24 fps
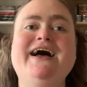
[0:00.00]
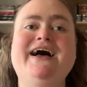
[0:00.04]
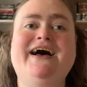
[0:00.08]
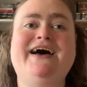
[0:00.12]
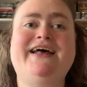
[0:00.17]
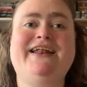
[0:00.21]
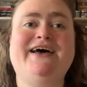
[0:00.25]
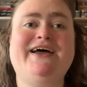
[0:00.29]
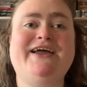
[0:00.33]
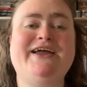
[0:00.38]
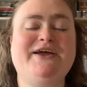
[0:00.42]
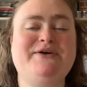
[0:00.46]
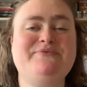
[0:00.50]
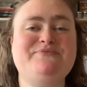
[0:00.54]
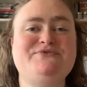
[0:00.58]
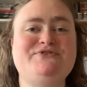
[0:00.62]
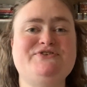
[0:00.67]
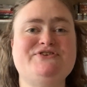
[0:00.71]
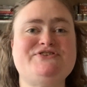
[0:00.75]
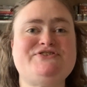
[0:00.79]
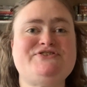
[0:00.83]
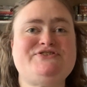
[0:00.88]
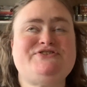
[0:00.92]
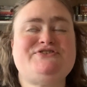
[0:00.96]
and I am
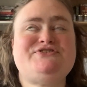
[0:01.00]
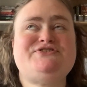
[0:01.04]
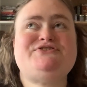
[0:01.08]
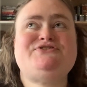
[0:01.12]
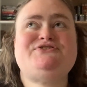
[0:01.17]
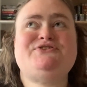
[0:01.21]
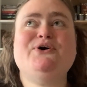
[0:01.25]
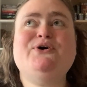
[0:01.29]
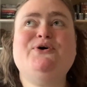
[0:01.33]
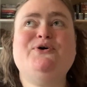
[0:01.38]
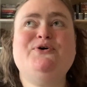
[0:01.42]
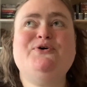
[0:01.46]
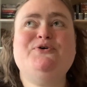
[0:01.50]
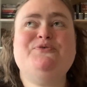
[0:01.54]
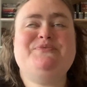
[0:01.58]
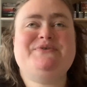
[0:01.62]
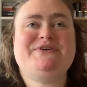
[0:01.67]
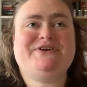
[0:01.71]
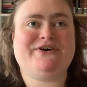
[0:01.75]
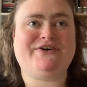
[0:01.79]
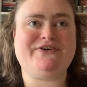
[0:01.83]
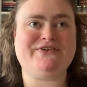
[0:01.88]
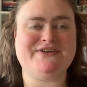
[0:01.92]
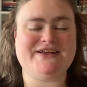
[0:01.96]
just so
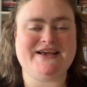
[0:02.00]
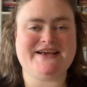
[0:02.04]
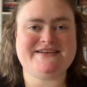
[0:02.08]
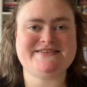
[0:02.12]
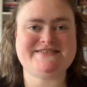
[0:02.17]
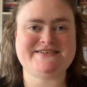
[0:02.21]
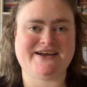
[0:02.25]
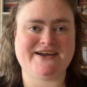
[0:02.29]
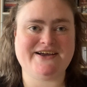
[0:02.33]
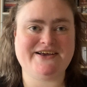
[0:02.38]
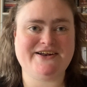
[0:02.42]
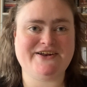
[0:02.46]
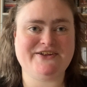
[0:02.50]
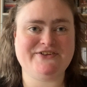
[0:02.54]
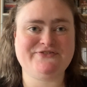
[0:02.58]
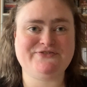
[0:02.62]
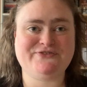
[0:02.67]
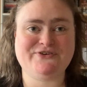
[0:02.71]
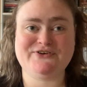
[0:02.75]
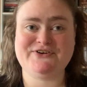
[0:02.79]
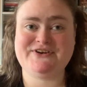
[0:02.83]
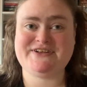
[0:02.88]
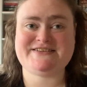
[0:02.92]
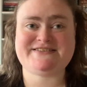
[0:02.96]
beyond excited
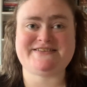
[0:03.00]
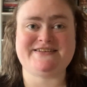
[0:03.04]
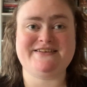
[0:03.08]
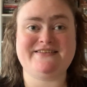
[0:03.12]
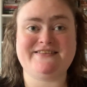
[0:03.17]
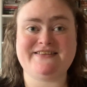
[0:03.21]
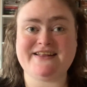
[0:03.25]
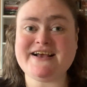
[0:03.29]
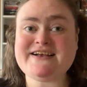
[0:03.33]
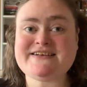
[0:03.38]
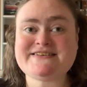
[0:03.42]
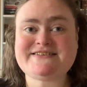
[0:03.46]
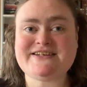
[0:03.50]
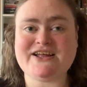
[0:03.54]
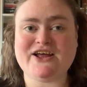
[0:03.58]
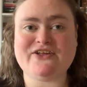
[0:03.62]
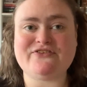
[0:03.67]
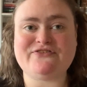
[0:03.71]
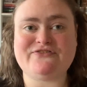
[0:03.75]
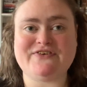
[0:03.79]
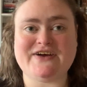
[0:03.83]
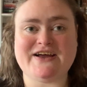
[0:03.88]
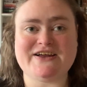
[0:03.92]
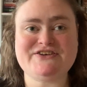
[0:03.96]
for this next
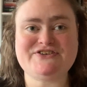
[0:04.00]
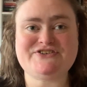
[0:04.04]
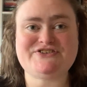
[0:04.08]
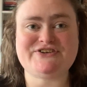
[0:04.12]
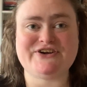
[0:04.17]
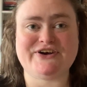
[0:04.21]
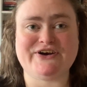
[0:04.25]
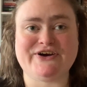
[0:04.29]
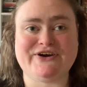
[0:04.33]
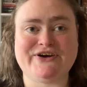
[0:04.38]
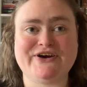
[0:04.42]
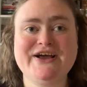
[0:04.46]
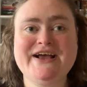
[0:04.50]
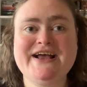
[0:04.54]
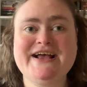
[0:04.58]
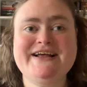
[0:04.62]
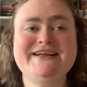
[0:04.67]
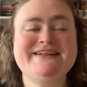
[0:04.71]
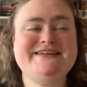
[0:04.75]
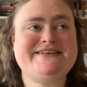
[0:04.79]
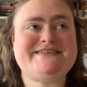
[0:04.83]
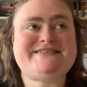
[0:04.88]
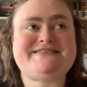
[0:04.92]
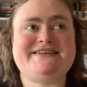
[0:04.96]
adventure,
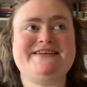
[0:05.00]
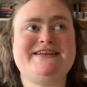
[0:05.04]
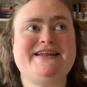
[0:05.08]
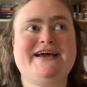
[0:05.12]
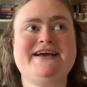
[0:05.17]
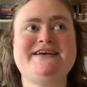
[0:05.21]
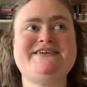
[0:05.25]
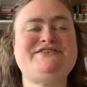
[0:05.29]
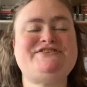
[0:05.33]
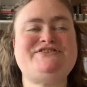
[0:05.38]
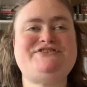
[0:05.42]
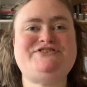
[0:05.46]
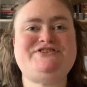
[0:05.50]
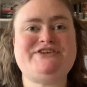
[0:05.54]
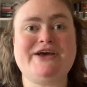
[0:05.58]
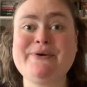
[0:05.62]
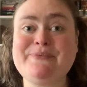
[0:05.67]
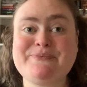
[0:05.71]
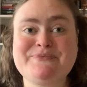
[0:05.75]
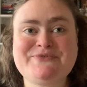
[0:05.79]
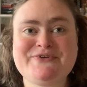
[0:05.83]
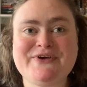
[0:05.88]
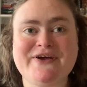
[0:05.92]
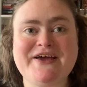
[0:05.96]
this next
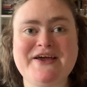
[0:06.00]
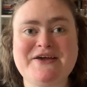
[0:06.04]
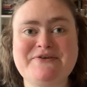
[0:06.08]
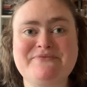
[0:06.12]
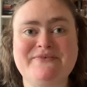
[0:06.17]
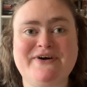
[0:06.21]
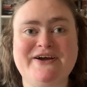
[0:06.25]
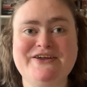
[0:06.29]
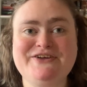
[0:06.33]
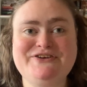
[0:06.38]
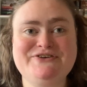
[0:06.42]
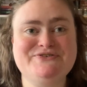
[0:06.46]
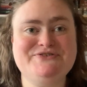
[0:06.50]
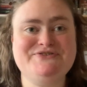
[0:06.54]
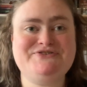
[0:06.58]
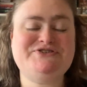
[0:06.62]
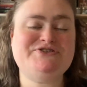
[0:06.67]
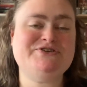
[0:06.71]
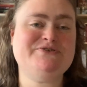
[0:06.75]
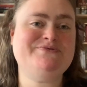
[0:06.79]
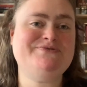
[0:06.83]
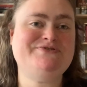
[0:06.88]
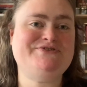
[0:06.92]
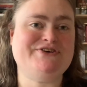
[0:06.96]
chapter in my
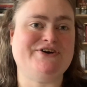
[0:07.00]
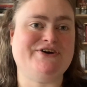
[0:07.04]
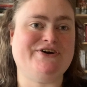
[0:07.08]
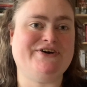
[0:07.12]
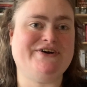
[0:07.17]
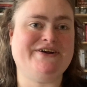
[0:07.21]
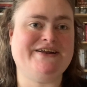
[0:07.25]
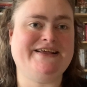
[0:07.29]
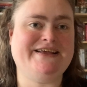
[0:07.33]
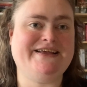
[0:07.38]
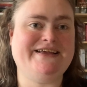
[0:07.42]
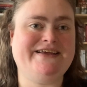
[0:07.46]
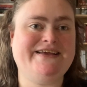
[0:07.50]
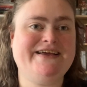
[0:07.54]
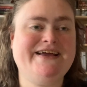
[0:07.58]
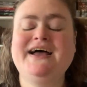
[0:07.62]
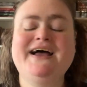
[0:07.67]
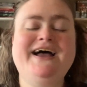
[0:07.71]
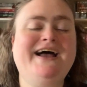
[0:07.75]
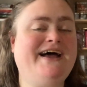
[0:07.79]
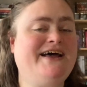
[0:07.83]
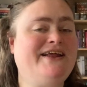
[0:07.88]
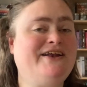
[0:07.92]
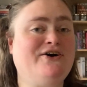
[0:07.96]
YouTube journey.
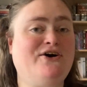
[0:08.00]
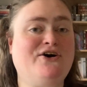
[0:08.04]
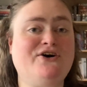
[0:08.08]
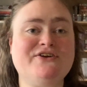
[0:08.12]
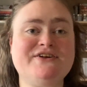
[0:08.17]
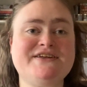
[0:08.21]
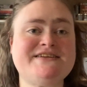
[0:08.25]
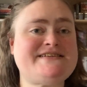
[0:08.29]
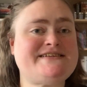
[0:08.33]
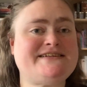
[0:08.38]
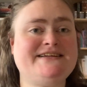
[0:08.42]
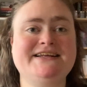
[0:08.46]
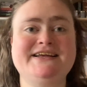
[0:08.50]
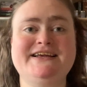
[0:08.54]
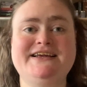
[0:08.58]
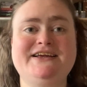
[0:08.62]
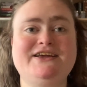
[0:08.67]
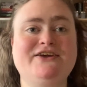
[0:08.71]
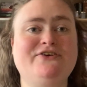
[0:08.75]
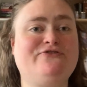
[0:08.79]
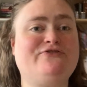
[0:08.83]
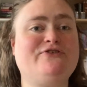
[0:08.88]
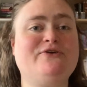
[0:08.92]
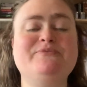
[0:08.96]
And
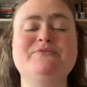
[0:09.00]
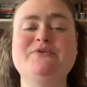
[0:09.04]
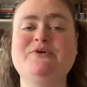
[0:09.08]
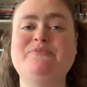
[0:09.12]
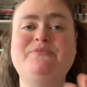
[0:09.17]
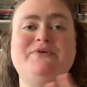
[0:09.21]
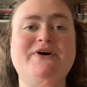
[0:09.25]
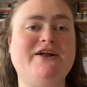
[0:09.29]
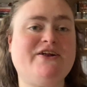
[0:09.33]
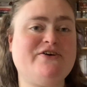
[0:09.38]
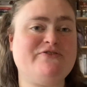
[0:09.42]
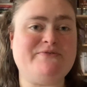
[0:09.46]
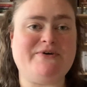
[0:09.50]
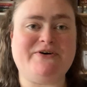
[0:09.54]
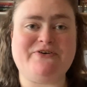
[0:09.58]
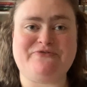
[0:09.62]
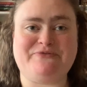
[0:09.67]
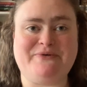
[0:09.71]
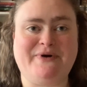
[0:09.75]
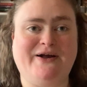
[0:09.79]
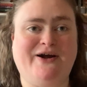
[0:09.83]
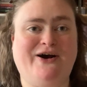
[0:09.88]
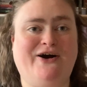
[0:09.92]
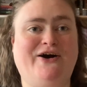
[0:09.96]
honestly, from the bottom of
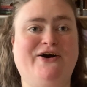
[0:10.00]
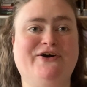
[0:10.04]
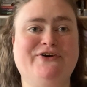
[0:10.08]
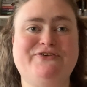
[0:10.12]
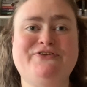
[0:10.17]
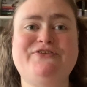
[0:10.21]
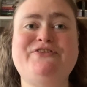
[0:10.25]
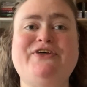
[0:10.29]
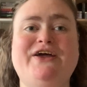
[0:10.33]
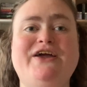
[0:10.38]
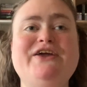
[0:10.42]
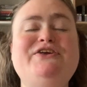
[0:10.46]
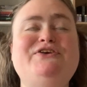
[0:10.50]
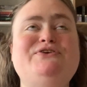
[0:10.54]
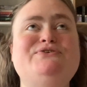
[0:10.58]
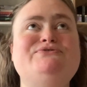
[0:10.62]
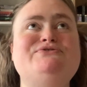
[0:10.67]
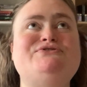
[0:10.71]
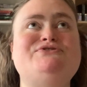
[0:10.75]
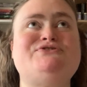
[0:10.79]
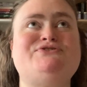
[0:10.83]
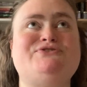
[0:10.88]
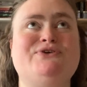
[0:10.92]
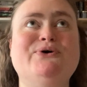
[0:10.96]
my heart, thank you
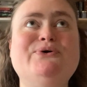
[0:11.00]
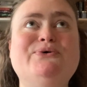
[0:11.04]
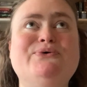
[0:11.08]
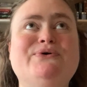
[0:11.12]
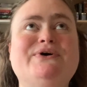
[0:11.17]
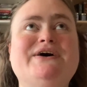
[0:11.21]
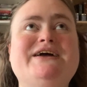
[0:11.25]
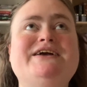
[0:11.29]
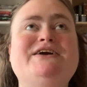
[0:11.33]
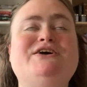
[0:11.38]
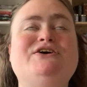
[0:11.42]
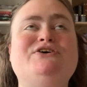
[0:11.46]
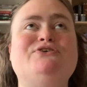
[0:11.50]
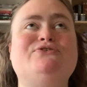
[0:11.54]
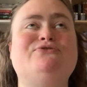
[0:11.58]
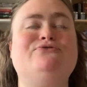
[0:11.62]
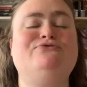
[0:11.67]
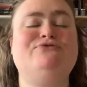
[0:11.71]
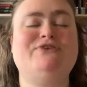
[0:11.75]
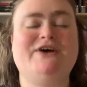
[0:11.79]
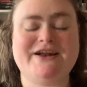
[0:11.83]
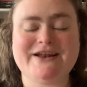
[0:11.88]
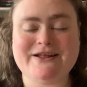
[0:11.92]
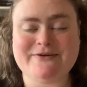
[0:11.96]
so
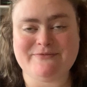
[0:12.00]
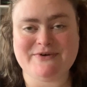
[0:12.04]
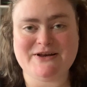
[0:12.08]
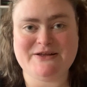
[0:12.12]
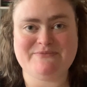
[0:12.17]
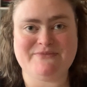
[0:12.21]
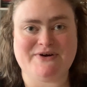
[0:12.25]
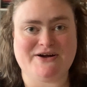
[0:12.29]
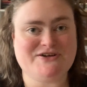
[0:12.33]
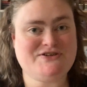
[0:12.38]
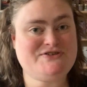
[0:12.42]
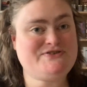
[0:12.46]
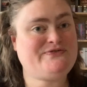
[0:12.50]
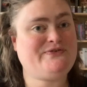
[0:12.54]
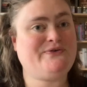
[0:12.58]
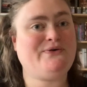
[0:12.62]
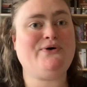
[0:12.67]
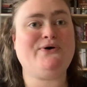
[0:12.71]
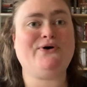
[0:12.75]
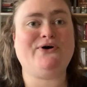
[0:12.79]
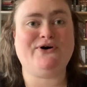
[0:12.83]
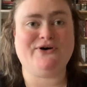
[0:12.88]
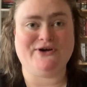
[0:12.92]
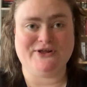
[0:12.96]
incredibly much
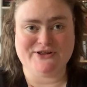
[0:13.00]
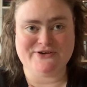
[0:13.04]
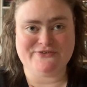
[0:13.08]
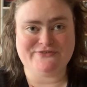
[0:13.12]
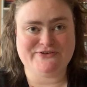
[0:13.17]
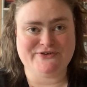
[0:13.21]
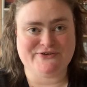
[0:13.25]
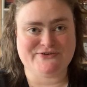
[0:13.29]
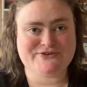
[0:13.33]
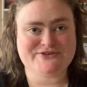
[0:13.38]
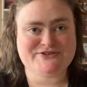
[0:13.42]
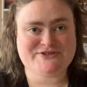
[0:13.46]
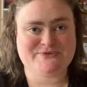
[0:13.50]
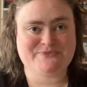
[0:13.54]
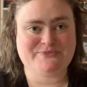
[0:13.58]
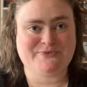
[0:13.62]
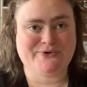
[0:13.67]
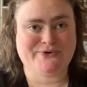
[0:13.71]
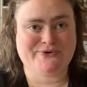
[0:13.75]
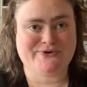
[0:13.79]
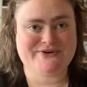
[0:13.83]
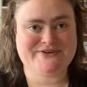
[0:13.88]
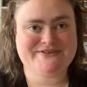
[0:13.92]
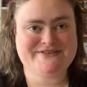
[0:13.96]
for all of your
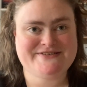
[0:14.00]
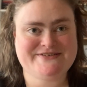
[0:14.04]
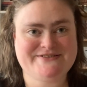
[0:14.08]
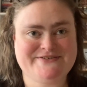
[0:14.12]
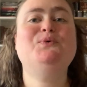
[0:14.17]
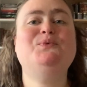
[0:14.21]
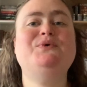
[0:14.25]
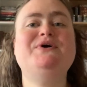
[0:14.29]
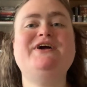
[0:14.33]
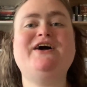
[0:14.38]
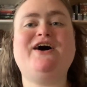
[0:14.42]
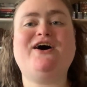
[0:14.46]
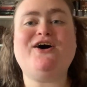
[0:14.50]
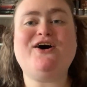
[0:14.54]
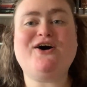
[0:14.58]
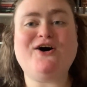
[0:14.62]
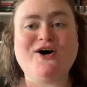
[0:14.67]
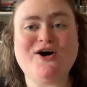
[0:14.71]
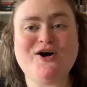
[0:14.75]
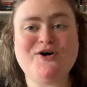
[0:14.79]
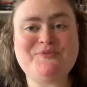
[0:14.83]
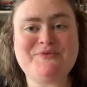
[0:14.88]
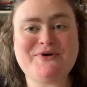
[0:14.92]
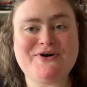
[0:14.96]
support. We are
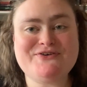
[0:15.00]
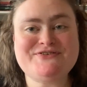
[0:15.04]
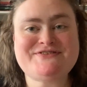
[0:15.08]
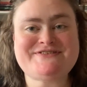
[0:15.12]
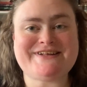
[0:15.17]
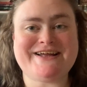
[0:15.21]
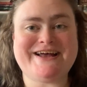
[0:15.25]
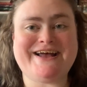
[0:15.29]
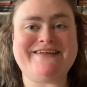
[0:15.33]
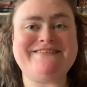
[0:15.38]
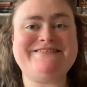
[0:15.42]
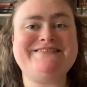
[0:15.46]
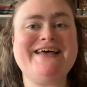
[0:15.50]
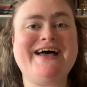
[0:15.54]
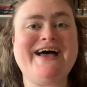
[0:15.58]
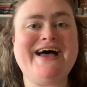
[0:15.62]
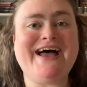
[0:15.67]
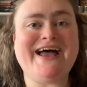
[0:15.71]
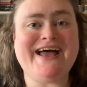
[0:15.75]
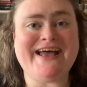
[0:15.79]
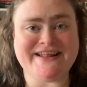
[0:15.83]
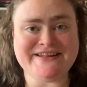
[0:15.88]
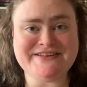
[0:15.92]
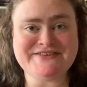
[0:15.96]
almost at the
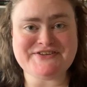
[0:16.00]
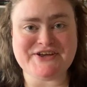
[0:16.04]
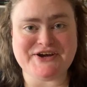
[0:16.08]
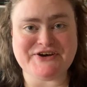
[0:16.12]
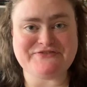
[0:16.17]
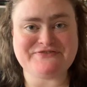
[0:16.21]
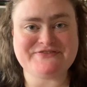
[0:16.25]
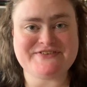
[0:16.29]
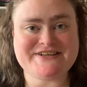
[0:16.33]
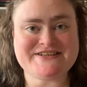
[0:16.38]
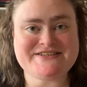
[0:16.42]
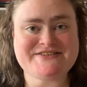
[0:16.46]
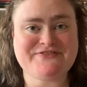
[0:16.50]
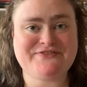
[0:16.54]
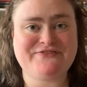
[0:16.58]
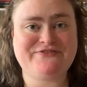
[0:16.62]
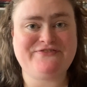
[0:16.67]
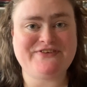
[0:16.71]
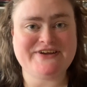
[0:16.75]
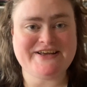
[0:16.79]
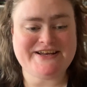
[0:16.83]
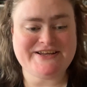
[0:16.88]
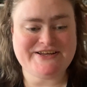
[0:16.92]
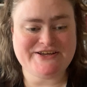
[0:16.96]
end of this
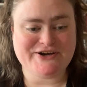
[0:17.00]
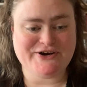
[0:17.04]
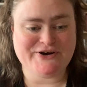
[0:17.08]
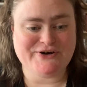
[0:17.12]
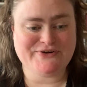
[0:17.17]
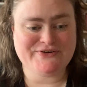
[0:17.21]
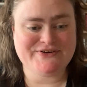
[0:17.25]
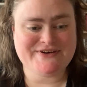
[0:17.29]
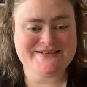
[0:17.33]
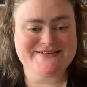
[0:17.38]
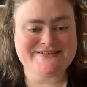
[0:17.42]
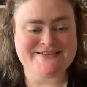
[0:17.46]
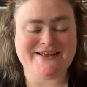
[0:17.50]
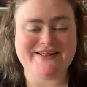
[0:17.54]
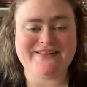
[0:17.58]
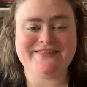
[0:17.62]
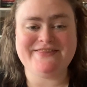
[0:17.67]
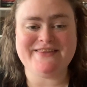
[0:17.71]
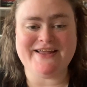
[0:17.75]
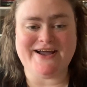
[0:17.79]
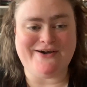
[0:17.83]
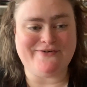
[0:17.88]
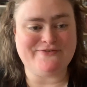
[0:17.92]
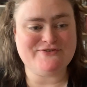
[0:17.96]
video, this
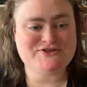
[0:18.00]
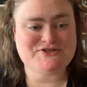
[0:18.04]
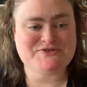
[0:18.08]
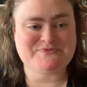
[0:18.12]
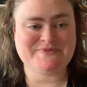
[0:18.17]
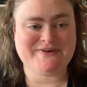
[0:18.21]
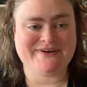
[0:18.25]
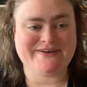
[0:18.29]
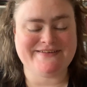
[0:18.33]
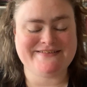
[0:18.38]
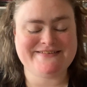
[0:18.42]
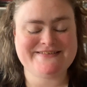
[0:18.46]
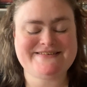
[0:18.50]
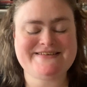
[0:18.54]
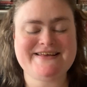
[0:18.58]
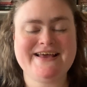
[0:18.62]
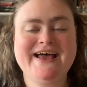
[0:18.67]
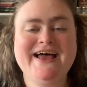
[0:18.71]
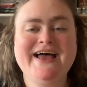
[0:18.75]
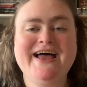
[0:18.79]
announcement.